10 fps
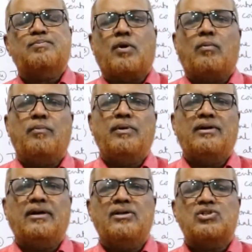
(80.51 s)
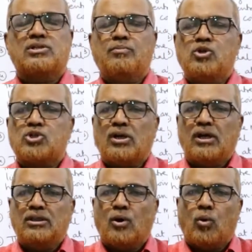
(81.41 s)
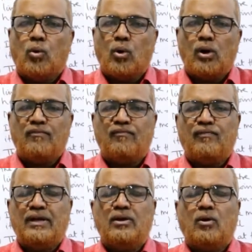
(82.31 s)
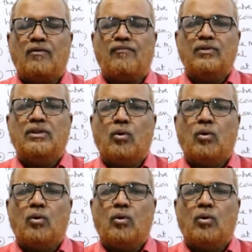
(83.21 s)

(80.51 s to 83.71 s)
probability distribution in the whole field of the